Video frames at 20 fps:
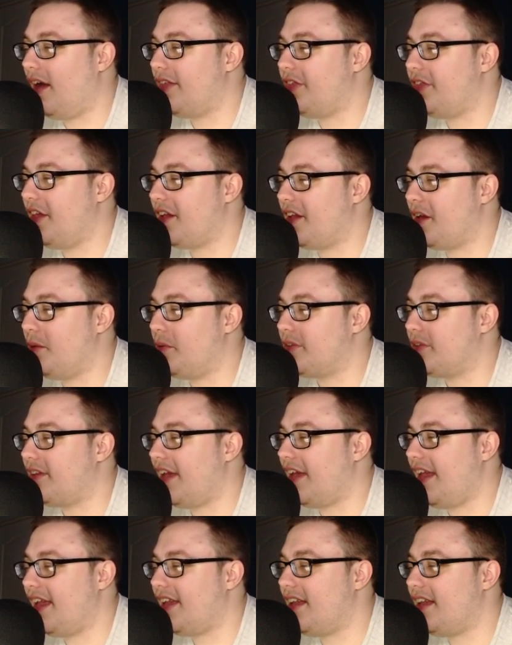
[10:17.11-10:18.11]
I think I will
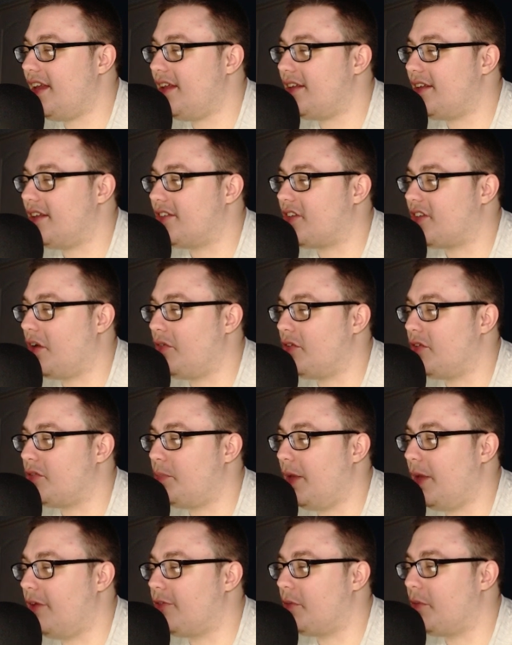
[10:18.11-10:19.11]
take it. Discover a
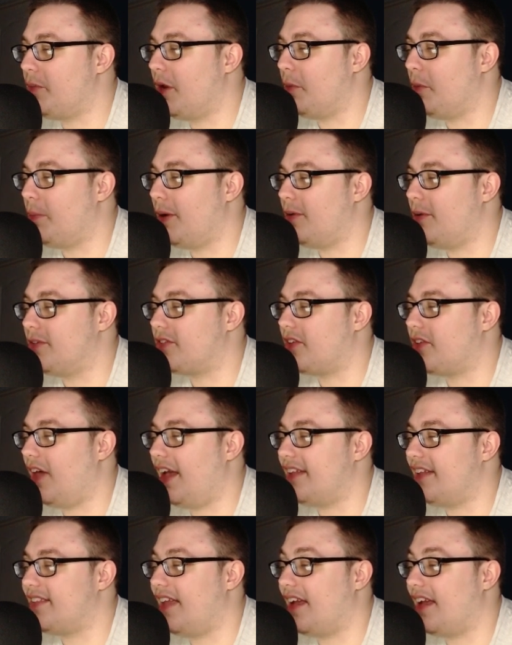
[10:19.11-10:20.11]
spell from your opponent's
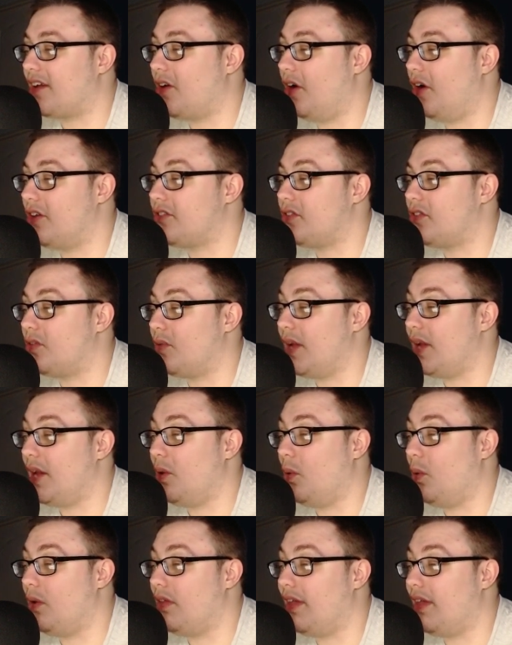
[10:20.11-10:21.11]
class that costs 3
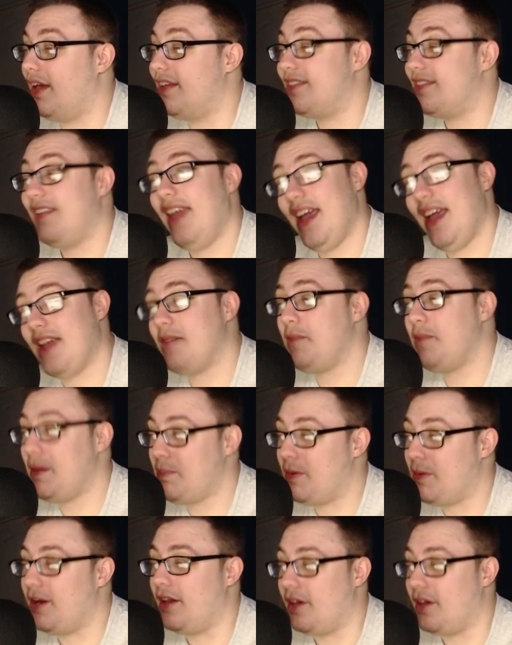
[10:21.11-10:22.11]
or less. That could be
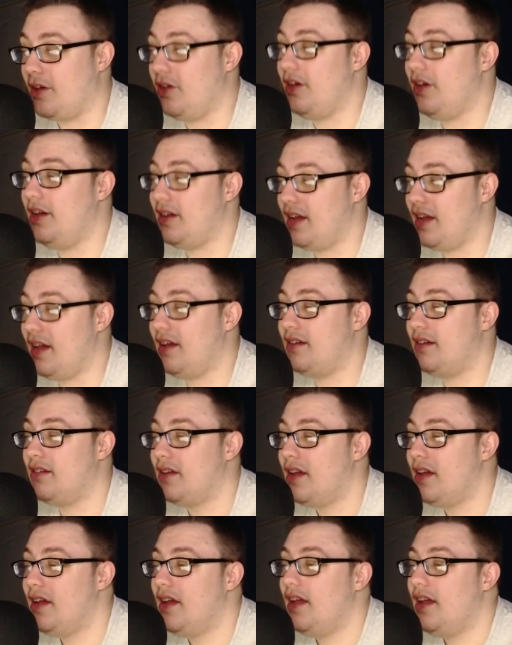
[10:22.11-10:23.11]
pretty good, yeah.
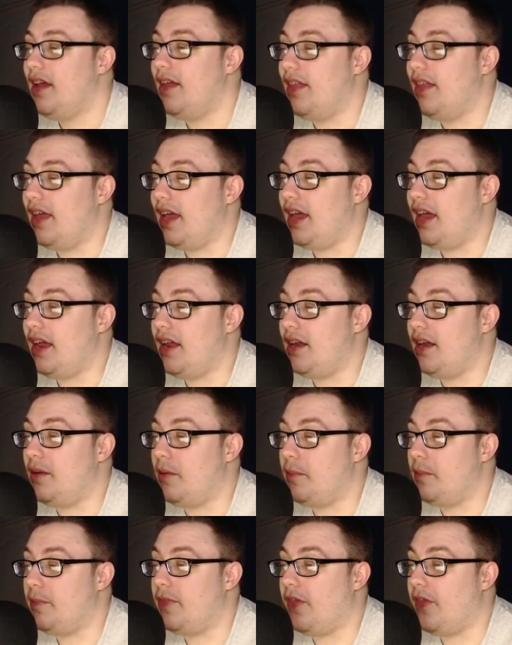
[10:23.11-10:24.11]
And
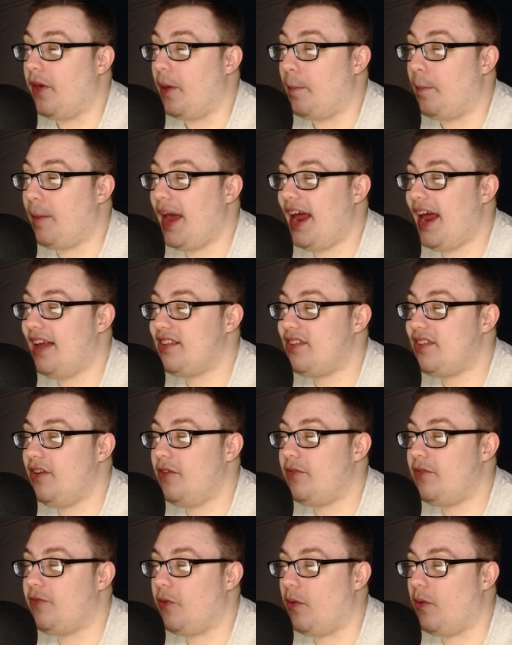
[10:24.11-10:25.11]
then the
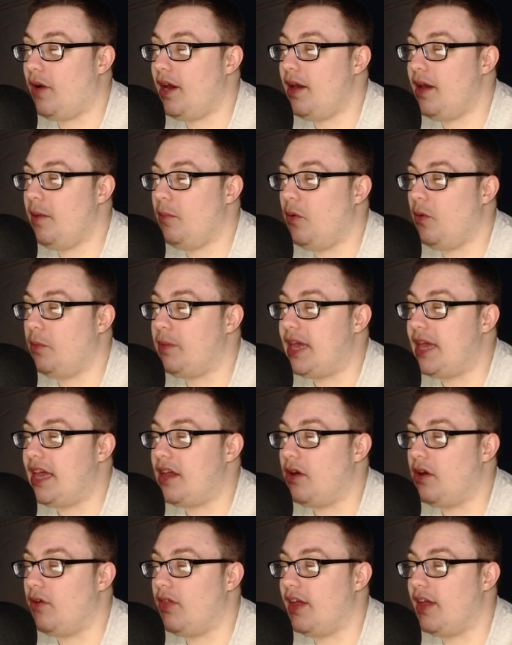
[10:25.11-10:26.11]
passive for him will
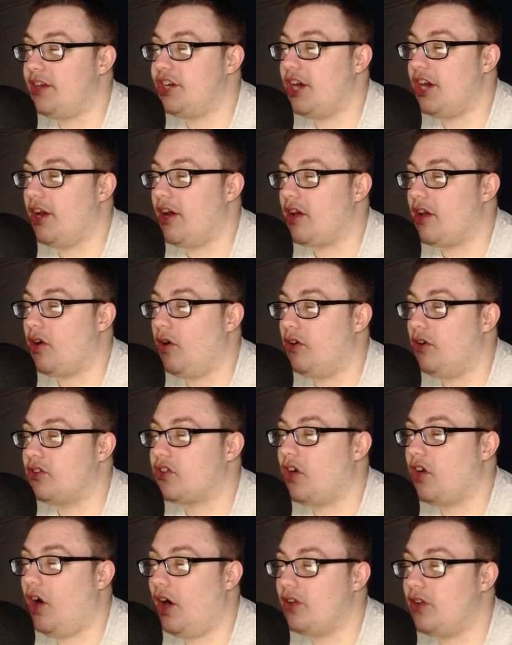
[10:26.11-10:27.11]
be your legendary
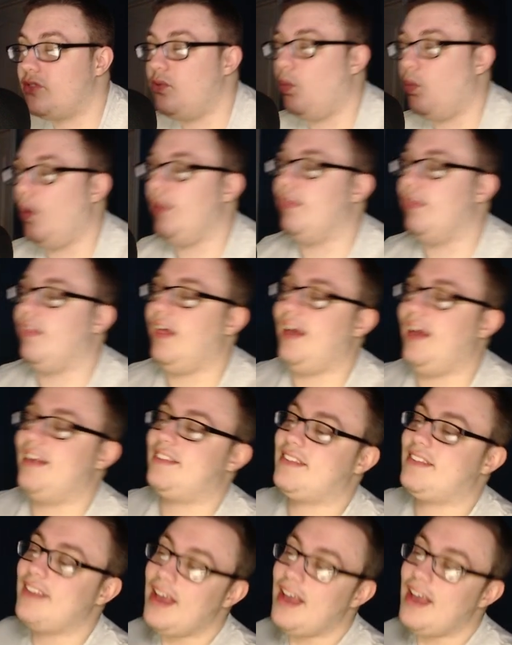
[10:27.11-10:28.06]
cards cost 1 less.